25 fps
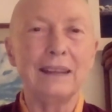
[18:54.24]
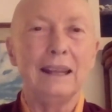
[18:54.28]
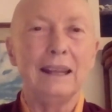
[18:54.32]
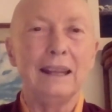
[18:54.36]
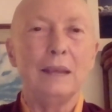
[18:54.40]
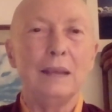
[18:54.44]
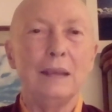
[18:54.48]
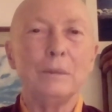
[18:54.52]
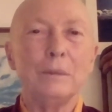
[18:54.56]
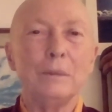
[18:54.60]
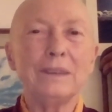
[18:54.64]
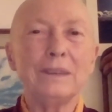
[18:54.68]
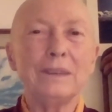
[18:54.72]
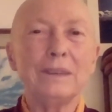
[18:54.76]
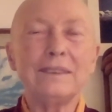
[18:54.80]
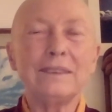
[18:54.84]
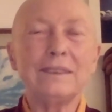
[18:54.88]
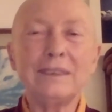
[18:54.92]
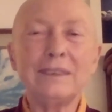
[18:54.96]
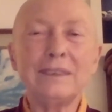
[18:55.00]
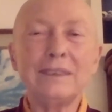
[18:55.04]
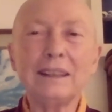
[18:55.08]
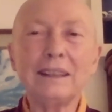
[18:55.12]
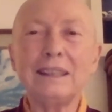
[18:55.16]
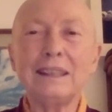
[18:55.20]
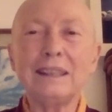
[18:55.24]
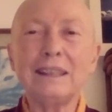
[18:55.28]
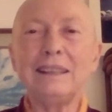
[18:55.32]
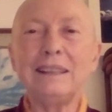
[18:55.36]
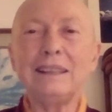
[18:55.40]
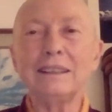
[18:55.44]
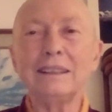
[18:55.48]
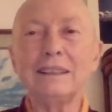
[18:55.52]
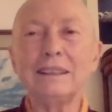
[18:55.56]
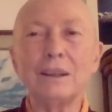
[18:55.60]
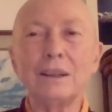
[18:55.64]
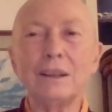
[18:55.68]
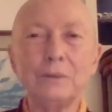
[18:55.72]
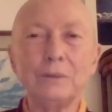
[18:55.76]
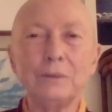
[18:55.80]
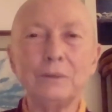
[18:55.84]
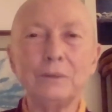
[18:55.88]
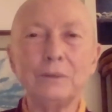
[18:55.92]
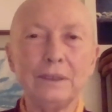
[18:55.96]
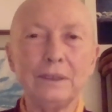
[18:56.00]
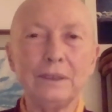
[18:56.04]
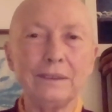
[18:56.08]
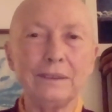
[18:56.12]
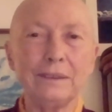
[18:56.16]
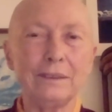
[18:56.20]
because the Sakyadhita
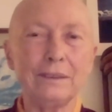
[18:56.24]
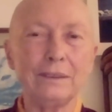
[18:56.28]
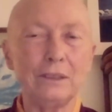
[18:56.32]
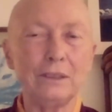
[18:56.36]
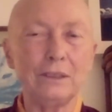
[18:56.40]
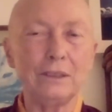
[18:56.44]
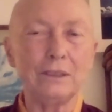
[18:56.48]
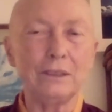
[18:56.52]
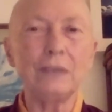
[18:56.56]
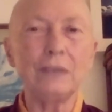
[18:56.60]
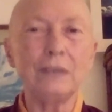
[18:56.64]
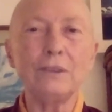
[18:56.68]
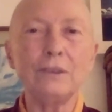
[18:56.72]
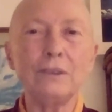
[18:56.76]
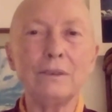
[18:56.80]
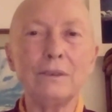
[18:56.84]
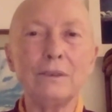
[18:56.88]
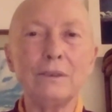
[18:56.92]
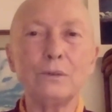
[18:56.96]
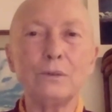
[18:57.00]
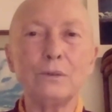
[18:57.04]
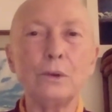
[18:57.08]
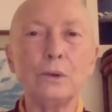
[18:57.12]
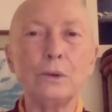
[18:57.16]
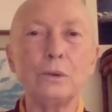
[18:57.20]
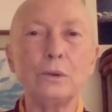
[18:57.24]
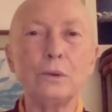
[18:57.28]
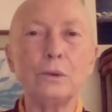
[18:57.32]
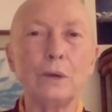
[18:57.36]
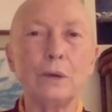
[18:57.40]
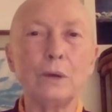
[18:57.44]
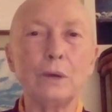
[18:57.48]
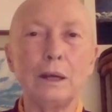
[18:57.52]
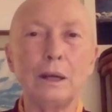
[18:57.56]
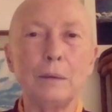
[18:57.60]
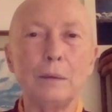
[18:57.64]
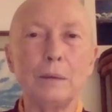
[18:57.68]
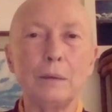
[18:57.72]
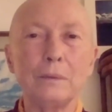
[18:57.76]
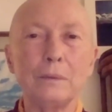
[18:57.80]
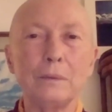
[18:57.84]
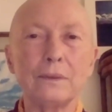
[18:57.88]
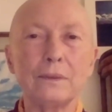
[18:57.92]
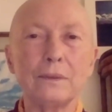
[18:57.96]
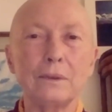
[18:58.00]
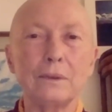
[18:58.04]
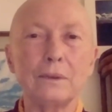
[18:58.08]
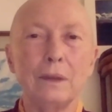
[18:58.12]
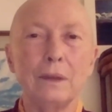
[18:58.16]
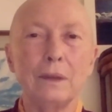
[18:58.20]
conferences are not just photo
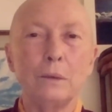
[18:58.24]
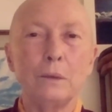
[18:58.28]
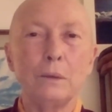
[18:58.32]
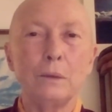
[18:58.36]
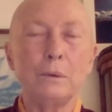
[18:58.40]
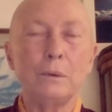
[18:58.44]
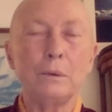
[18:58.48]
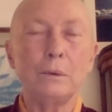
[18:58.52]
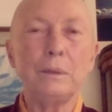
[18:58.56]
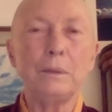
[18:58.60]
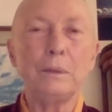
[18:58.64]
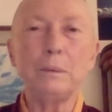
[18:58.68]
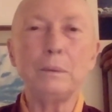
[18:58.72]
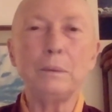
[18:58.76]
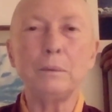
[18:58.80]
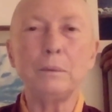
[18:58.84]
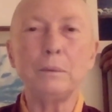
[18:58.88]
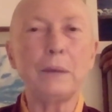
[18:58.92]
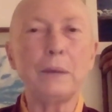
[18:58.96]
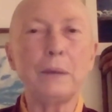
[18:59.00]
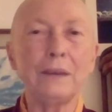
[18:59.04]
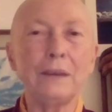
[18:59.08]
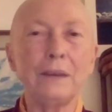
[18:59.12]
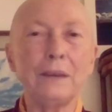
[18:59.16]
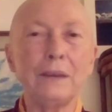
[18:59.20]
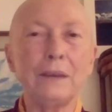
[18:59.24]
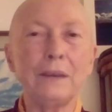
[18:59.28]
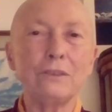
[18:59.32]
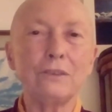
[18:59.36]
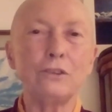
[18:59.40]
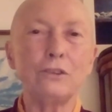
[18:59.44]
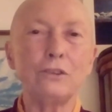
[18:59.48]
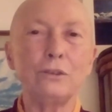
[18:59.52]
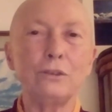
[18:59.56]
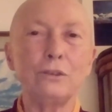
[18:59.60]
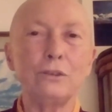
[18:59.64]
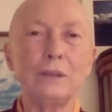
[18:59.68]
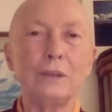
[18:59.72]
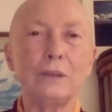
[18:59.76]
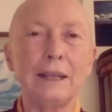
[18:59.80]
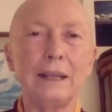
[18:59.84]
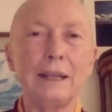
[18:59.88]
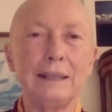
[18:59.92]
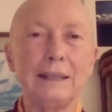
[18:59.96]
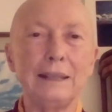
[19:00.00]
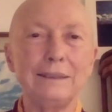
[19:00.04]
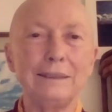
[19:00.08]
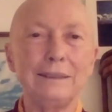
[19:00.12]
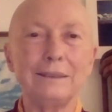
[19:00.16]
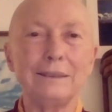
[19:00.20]
ops where people posture
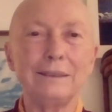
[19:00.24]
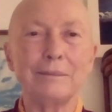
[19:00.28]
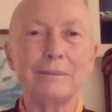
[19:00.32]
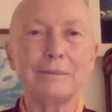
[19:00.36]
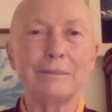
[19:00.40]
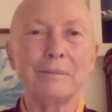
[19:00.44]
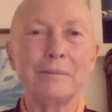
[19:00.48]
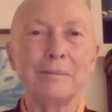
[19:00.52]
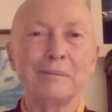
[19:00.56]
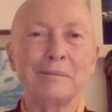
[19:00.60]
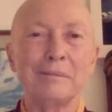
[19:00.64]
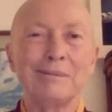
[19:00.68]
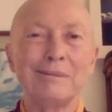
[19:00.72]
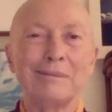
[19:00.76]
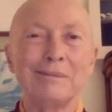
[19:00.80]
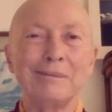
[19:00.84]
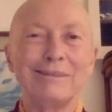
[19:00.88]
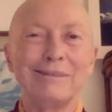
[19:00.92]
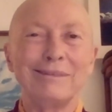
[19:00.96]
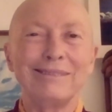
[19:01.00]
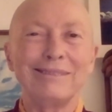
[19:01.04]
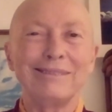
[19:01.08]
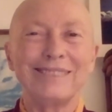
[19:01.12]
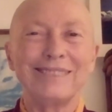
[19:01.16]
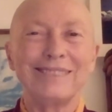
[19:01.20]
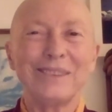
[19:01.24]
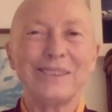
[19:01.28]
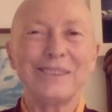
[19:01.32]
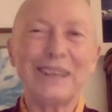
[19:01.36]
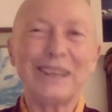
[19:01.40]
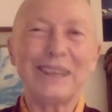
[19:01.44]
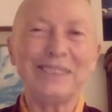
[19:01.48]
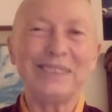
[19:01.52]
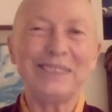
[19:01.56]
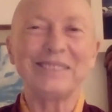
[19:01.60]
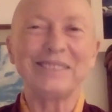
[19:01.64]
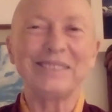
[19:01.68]
and, well,